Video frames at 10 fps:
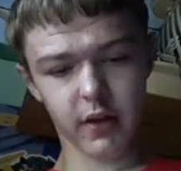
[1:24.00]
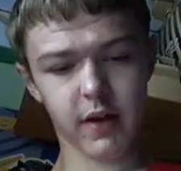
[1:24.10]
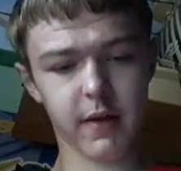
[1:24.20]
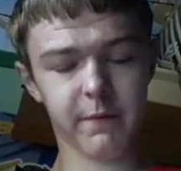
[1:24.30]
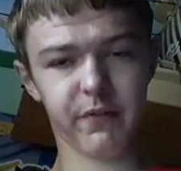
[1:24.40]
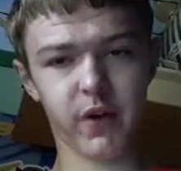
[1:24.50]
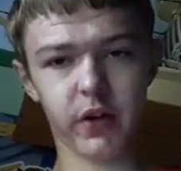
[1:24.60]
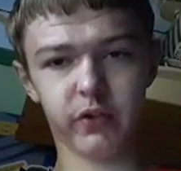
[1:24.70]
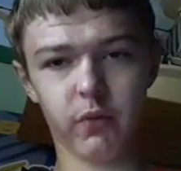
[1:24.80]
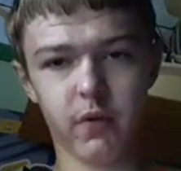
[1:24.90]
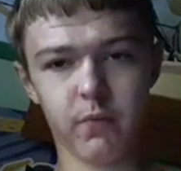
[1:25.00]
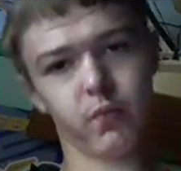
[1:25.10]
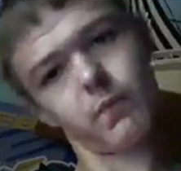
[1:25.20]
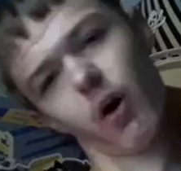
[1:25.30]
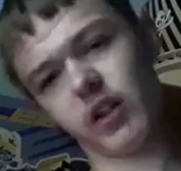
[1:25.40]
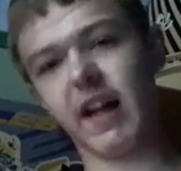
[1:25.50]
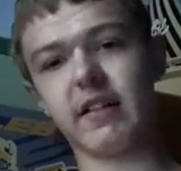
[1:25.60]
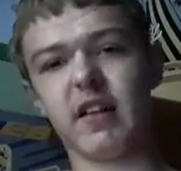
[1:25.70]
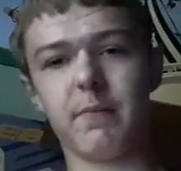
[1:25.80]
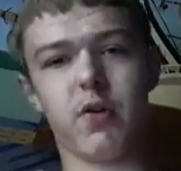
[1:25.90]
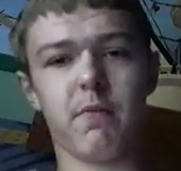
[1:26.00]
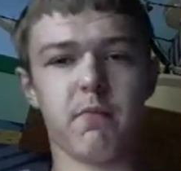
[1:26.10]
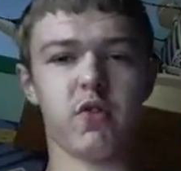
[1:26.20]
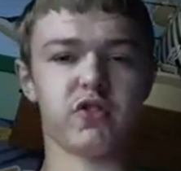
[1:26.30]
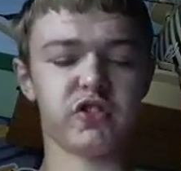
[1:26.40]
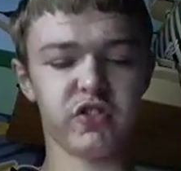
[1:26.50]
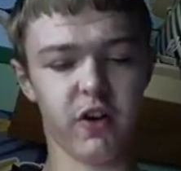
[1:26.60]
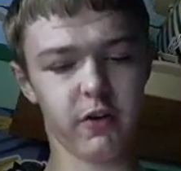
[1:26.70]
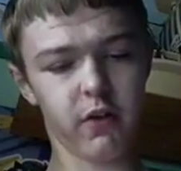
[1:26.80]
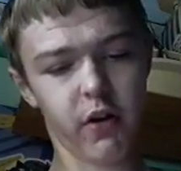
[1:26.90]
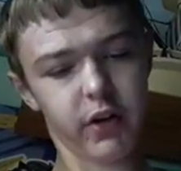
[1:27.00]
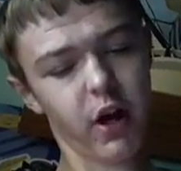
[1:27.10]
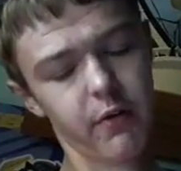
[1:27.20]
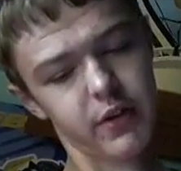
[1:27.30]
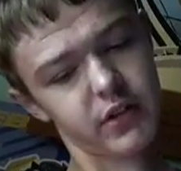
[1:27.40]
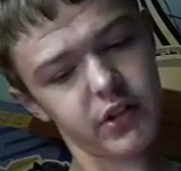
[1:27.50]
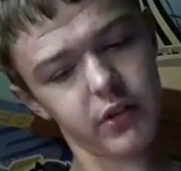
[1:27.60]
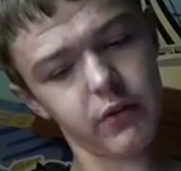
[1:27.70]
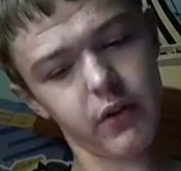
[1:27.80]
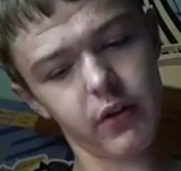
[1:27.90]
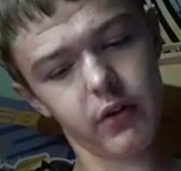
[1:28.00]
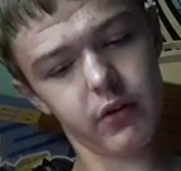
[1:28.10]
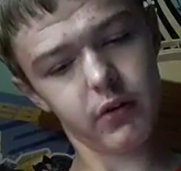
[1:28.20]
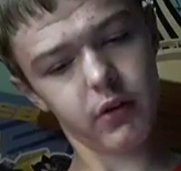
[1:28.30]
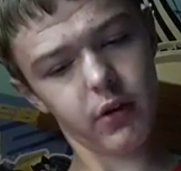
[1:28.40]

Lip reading: the first one, my dad didn't put much. So like going to